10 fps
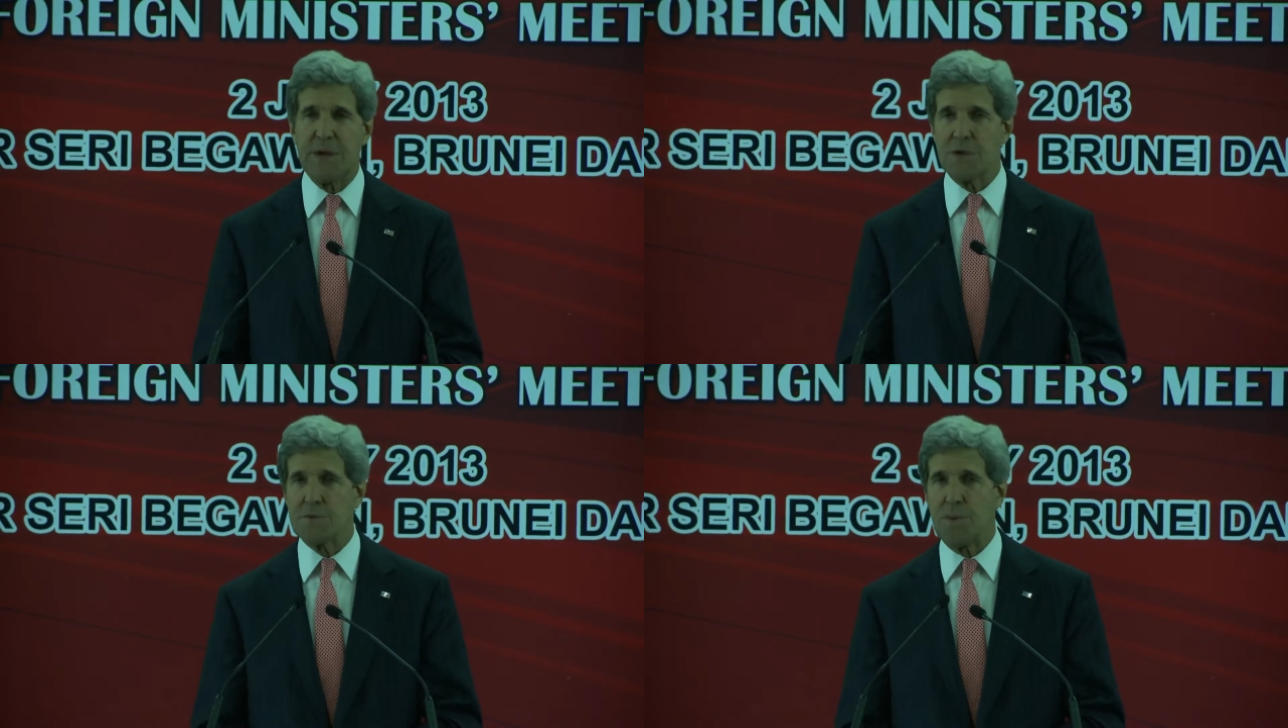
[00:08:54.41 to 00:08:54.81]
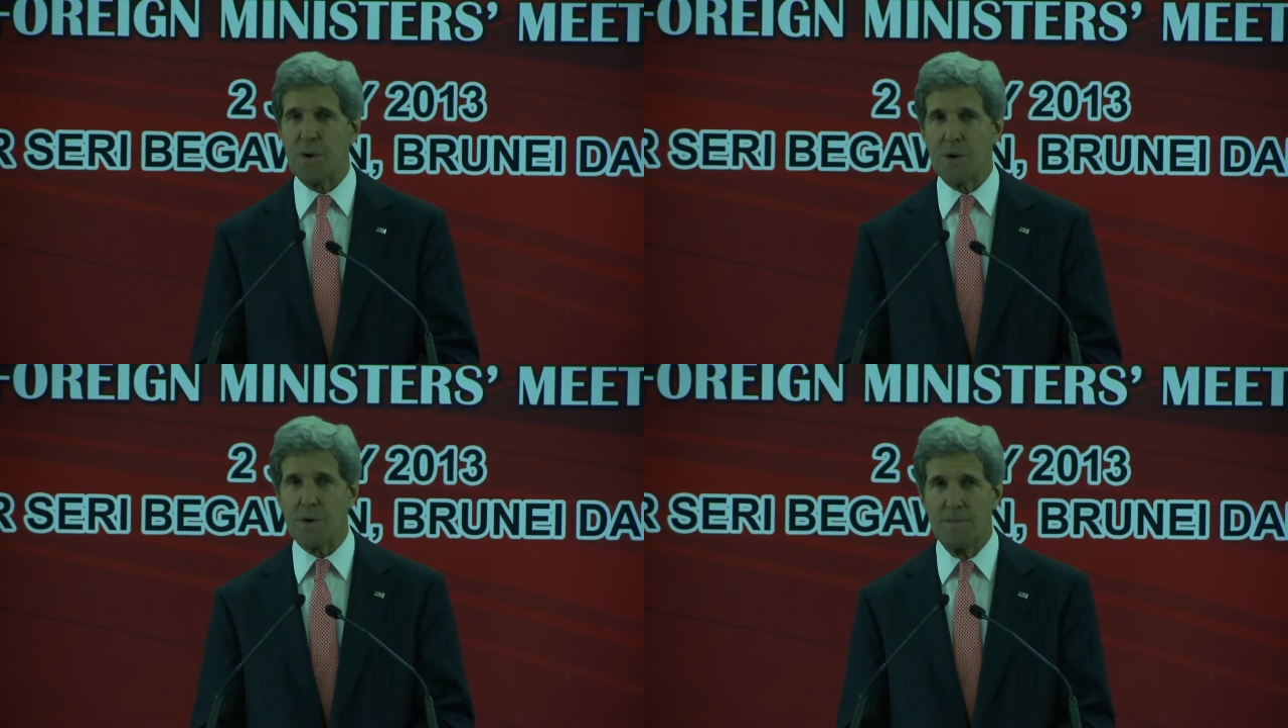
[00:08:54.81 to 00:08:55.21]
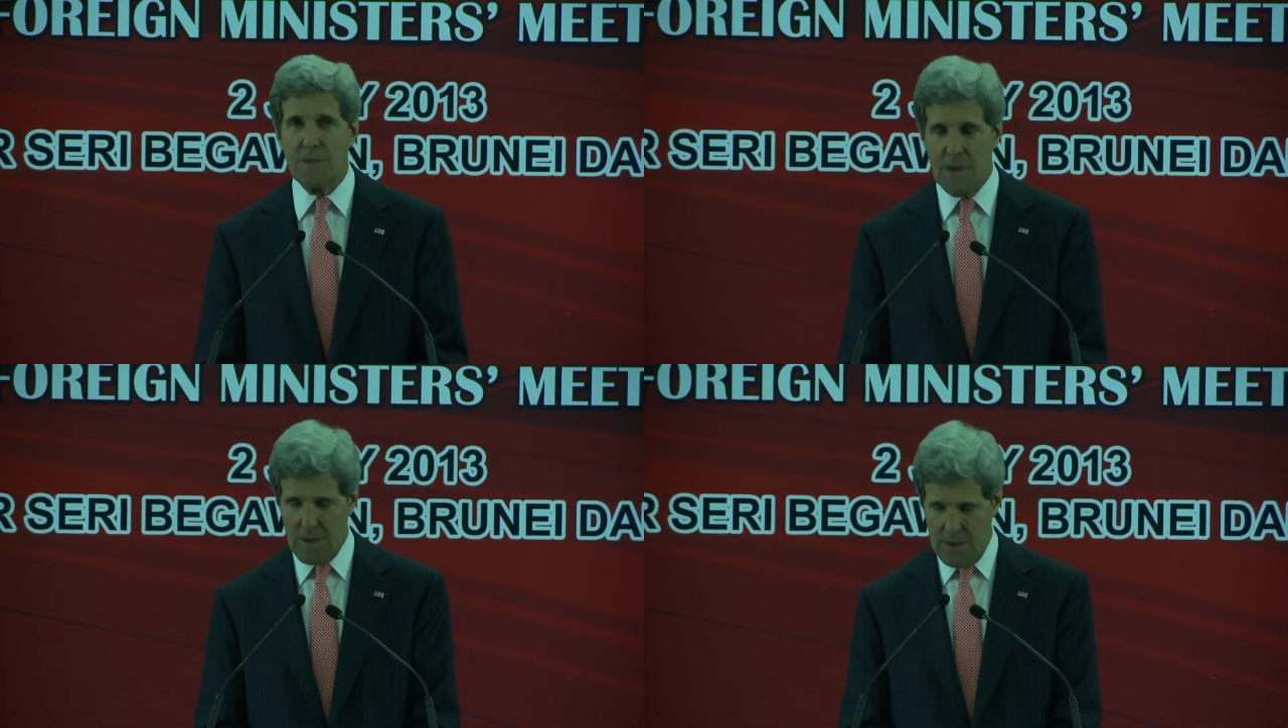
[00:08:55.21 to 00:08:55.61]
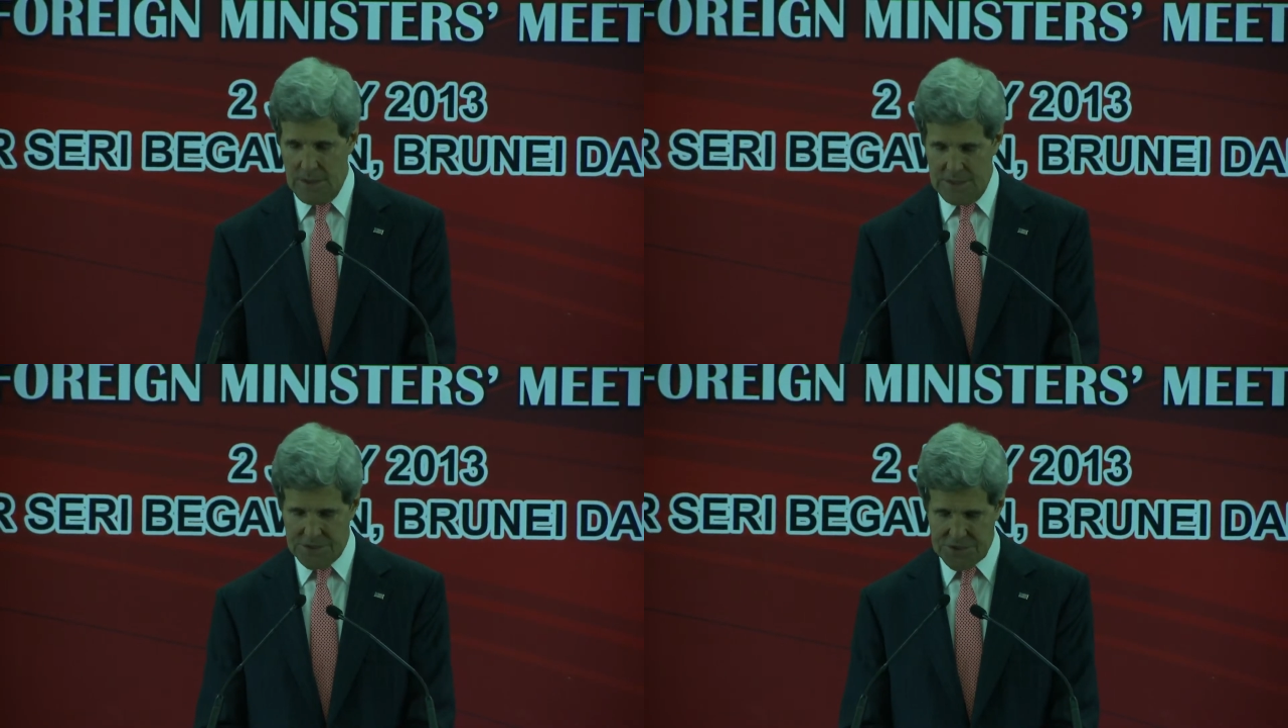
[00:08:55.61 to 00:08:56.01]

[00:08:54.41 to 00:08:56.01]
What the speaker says: Petersburg in